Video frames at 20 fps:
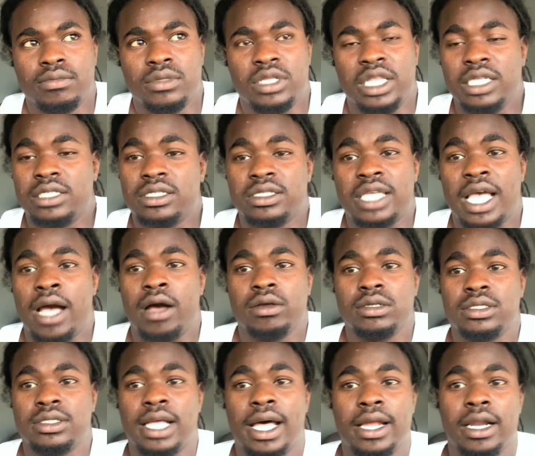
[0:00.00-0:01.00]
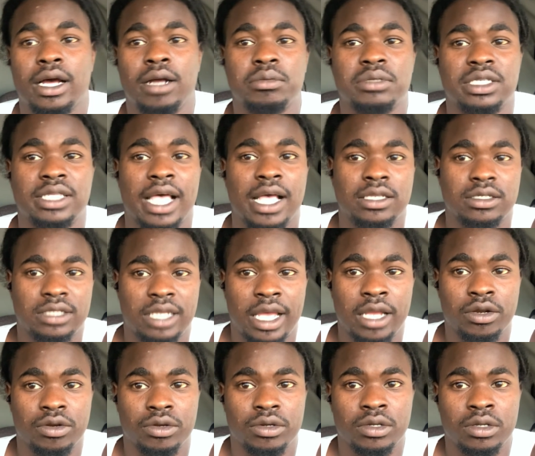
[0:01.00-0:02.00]
this is how it's not up to that
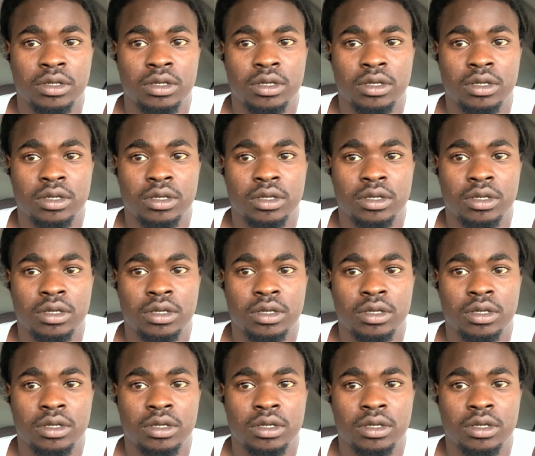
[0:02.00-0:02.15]
standard.